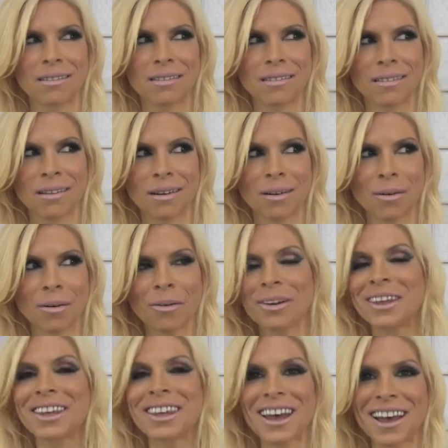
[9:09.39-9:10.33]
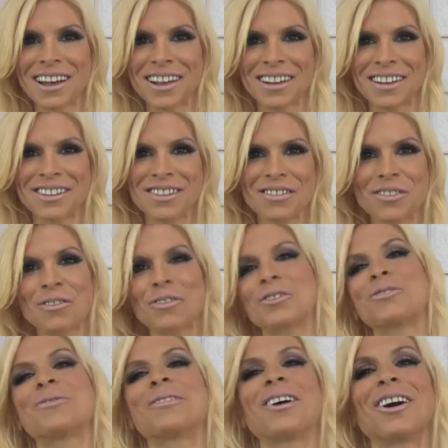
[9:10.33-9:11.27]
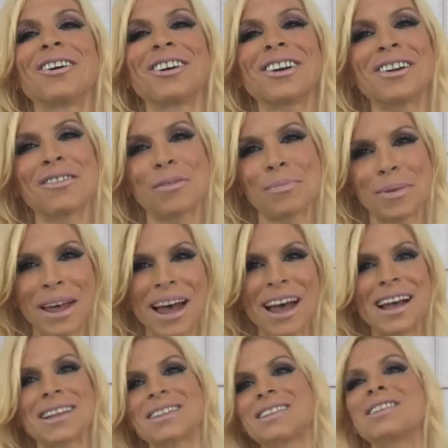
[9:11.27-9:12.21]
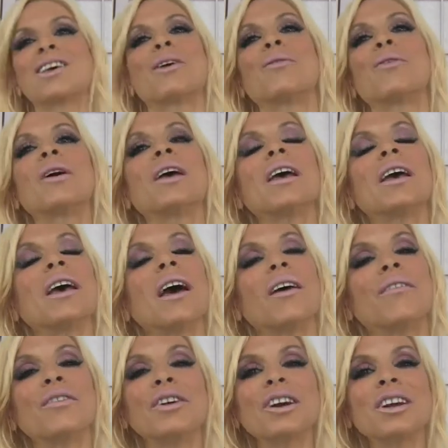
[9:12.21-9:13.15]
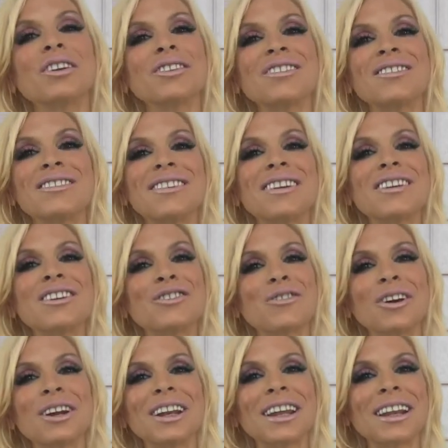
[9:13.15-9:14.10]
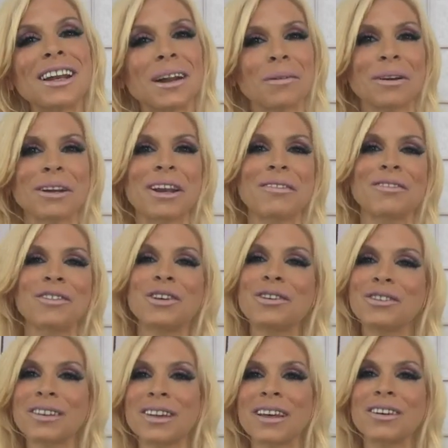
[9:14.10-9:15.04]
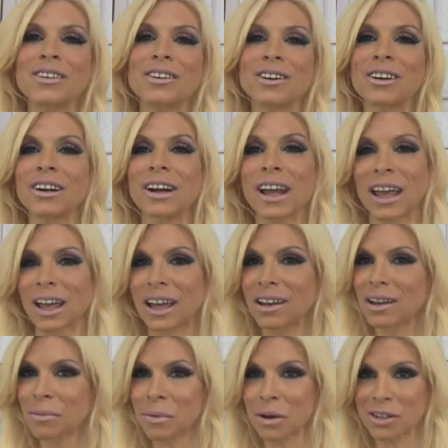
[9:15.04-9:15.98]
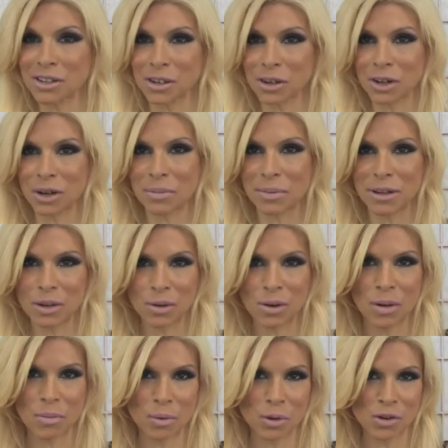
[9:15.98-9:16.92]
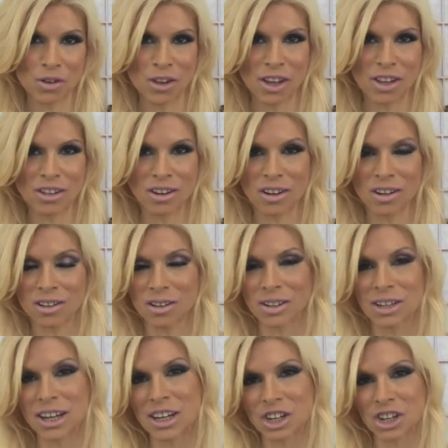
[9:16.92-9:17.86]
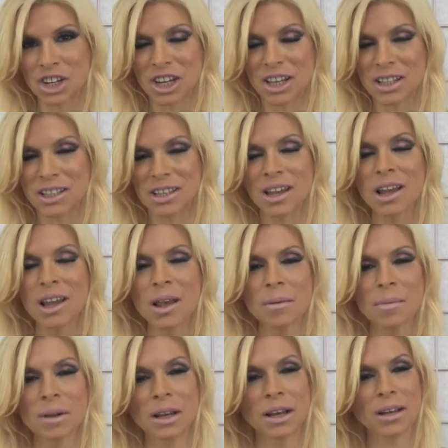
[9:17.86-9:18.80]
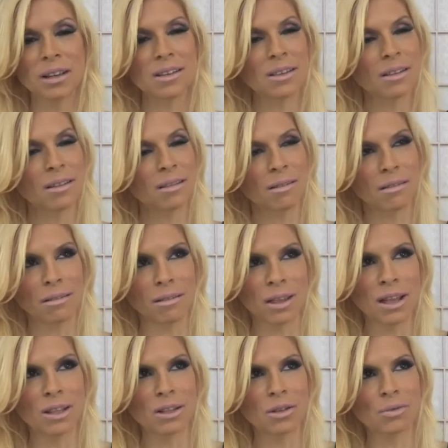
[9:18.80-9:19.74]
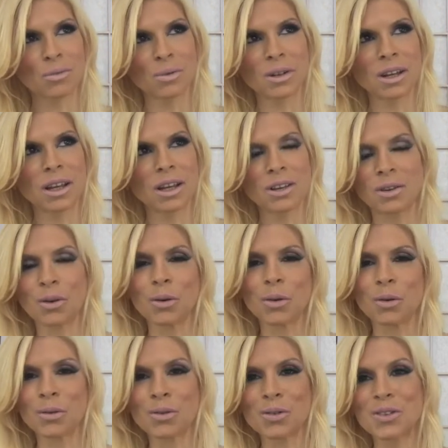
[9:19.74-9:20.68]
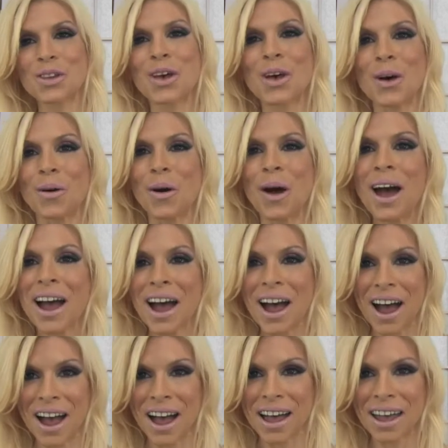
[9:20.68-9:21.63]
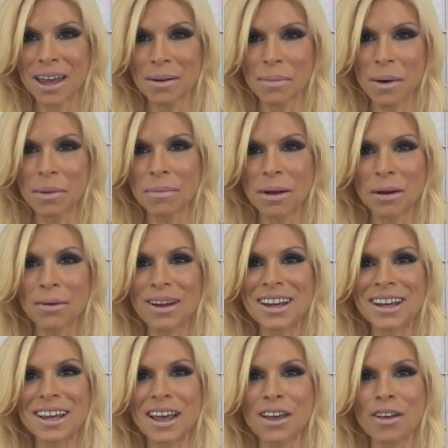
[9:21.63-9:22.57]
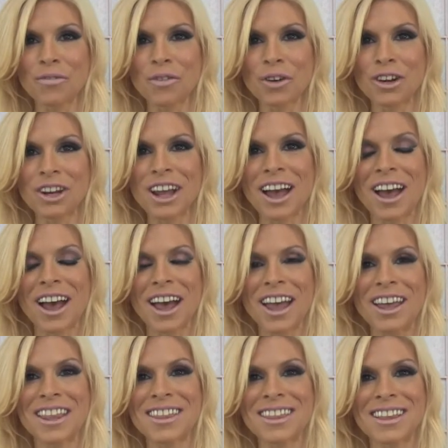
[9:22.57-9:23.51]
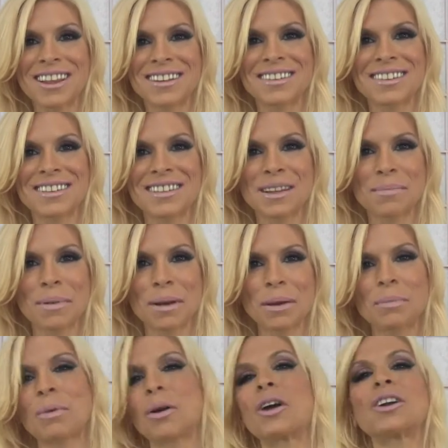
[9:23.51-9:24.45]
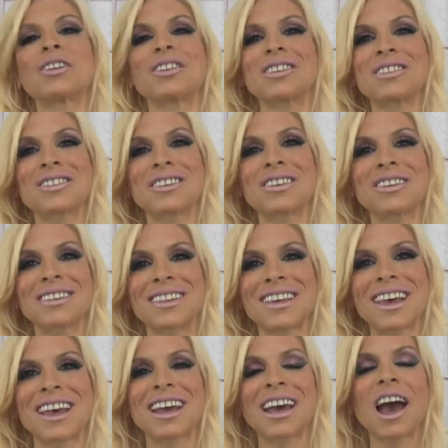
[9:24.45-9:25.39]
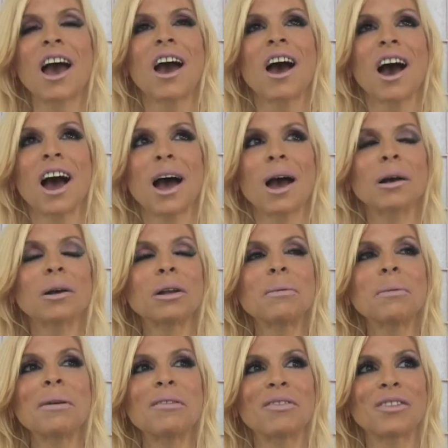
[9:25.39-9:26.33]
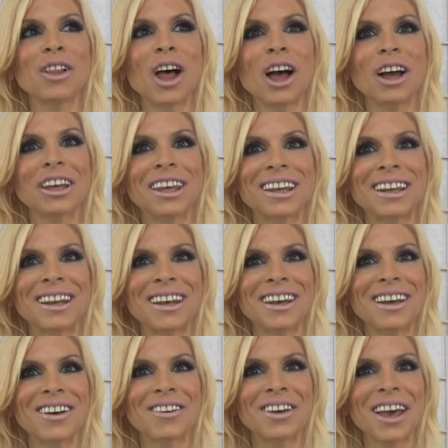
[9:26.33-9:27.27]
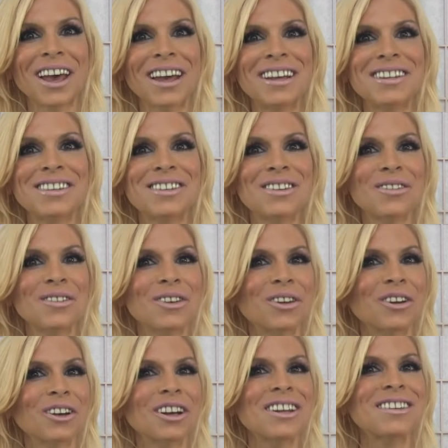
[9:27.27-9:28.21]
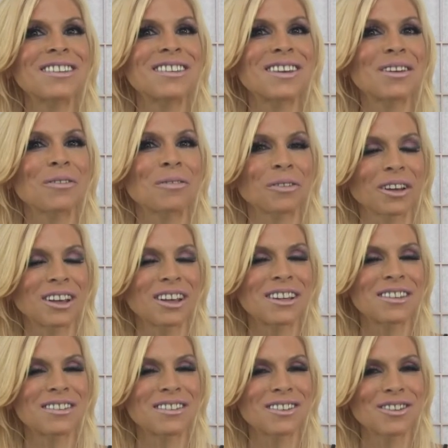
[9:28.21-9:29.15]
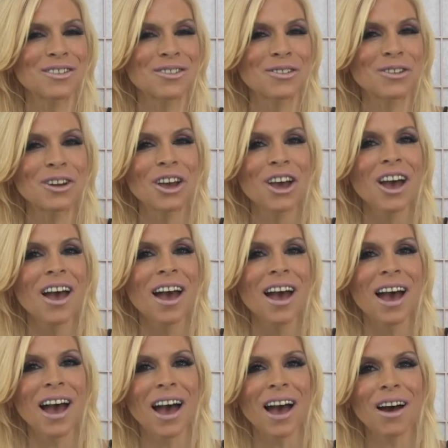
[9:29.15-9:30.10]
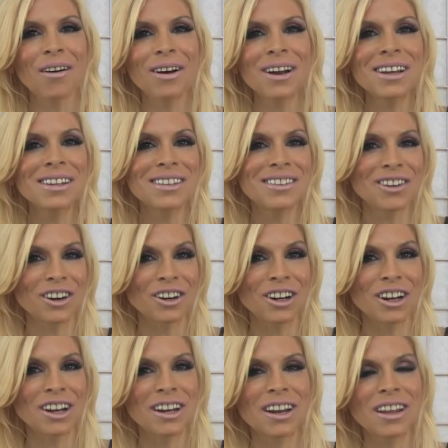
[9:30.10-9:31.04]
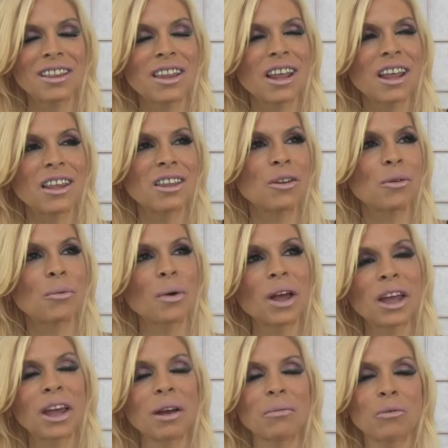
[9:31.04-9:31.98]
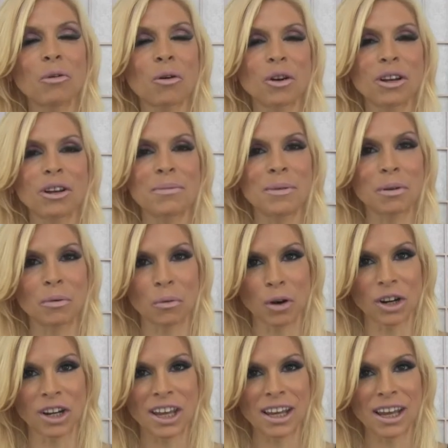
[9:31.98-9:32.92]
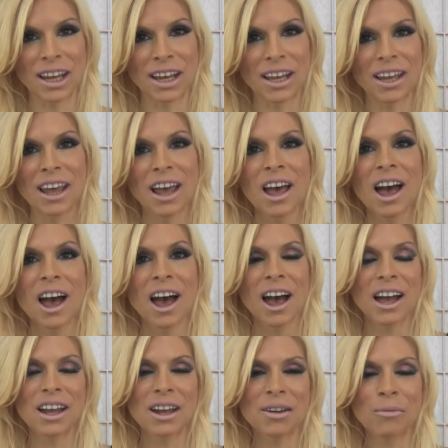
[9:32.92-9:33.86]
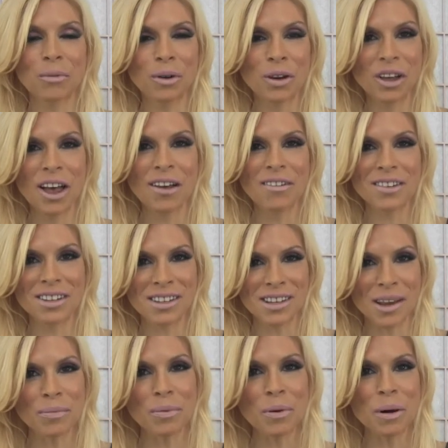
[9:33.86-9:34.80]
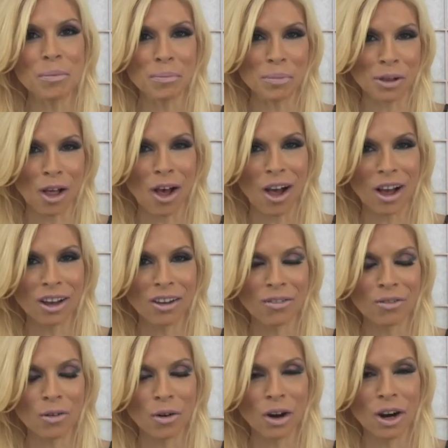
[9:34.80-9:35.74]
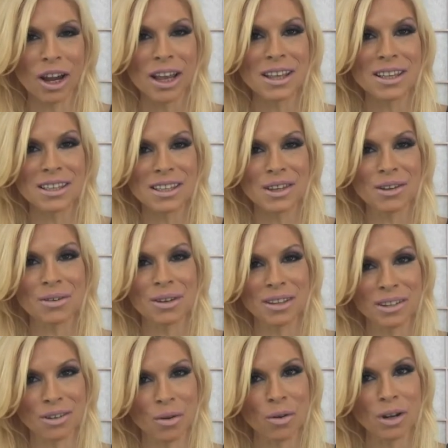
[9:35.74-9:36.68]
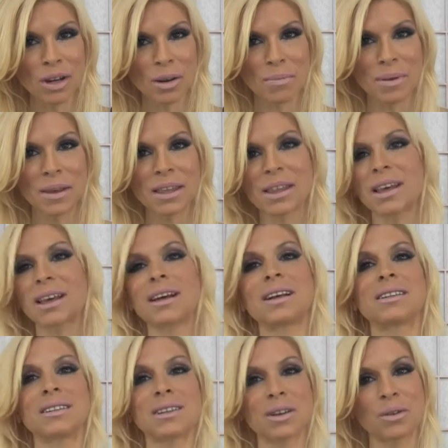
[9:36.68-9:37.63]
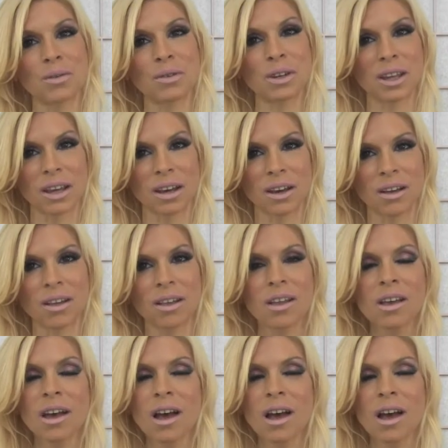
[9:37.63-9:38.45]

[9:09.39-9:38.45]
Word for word: No? Yes, of course we are. We're going to have a blast. So if you're interested in joining, I'm going to have a newsletter, and I'm also going to be doing personalized consultations, because that's what I do. So, I am on my way to California, and this is a big part of this little thing. I'm going to be vlogging it, okay? So, you're going to see really soon how I started, and then the way I'm going to be working it. I will have a separate blog for it, so it's going to be like its own deal.